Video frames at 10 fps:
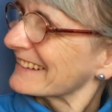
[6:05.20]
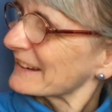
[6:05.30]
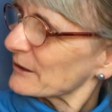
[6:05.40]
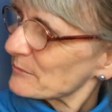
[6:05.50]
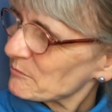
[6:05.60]

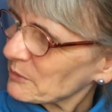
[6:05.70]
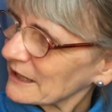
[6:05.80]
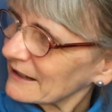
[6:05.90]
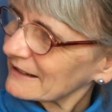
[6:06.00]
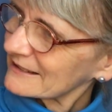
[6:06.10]
Look at how
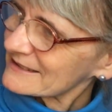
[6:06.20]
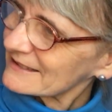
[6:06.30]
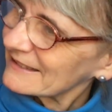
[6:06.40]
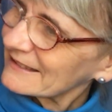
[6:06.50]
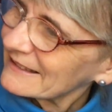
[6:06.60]
big it is.
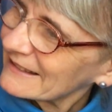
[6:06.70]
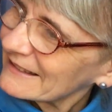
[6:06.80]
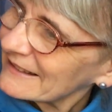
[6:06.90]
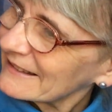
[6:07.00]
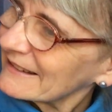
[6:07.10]

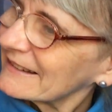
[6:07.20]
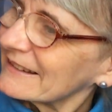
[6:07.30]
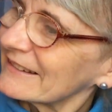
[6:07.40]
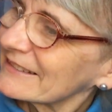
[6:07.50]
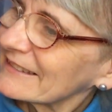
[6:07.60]

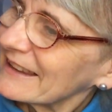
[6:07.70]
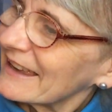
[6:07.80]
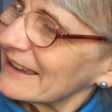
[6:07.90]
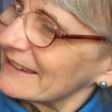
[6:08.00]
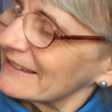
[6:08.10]
There's the
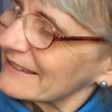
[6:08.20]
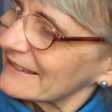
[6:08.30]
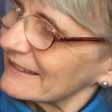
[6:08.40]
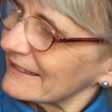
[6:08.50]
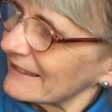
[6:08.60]
head,
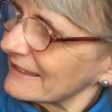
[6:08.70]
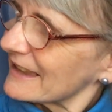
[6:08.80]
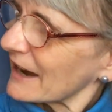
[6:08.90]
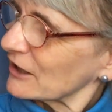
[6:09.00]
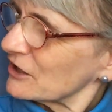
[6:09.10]
little
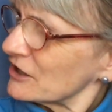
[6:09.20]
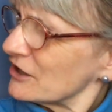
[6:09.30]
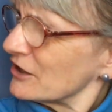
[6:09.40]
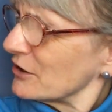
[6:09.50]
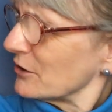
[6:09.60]
neck,
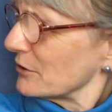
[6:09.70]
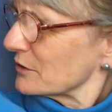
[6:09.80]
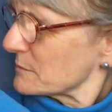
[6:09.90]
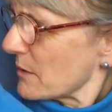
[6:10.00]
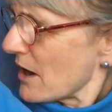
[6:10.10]

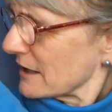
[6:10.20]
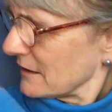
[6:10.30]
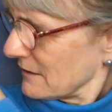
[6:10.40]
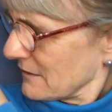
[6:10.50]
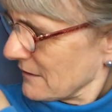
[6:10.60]
huge
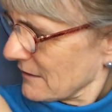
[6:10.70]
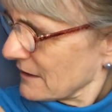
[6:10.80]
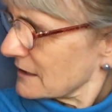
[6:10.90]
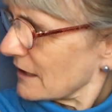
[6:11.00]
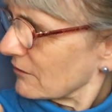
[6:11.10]
body,
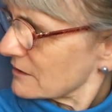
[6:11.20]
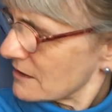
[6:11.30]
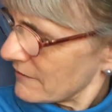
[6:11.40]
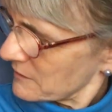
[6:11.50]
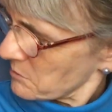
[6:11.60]
and the tail
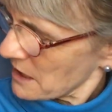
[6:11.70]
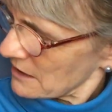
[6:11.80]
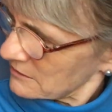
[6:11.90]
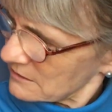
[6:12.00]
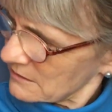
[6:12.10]
goes off the
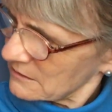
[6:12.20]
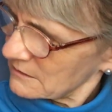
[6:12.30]
page.